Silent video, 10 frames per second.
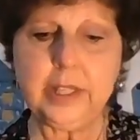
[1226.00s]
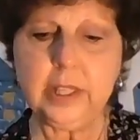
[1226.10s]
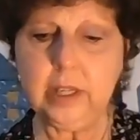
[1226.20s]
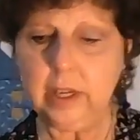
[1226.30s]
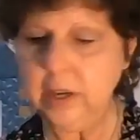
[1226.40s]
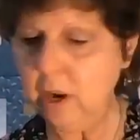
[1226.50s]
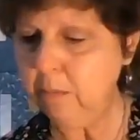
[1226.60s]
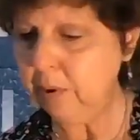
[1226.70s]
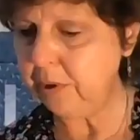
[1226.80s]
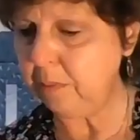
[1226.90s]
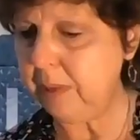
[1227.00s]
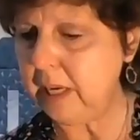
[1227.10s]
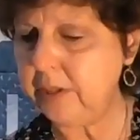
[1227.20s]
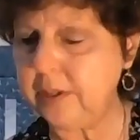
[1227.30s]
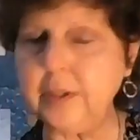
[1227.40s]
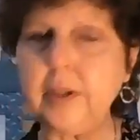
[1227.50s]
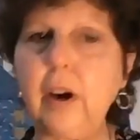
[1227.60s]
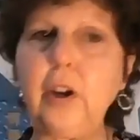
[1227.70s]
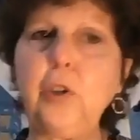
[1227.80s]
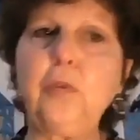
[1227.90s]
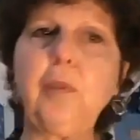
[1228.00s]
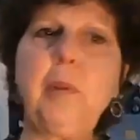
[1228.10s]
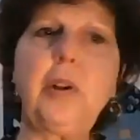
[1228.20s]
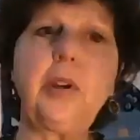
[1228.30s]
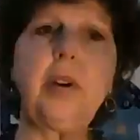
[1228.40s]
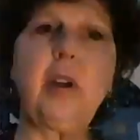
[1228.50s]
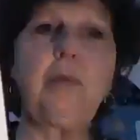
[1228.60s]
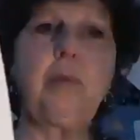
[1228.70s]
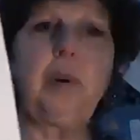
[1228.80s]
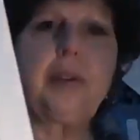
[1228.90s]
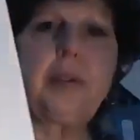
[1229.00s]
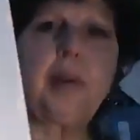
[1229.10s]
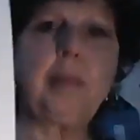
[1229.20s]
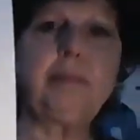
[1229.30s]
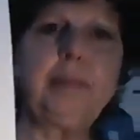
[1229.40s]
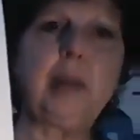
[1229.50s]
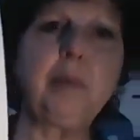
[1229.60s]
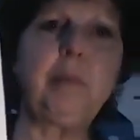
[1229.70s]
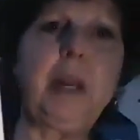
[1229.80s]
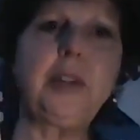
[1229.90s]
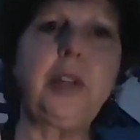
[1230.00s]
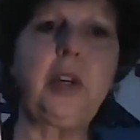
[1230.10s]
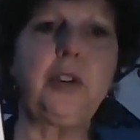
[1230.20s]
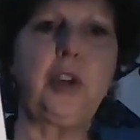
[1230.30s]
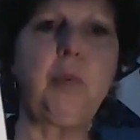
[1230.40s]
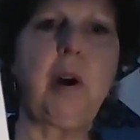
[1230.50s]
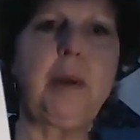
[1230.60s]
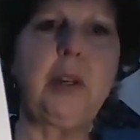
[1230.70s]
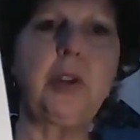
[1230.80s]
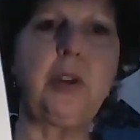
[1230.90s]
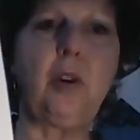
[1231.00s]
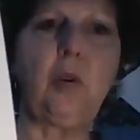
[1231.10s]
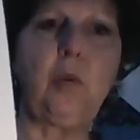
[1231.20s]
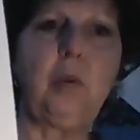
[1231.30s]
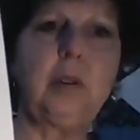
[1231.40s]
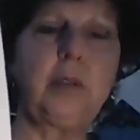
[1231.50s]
I didn't number the pieces. Are you familiar enough with paper piecing, or do you want me to know?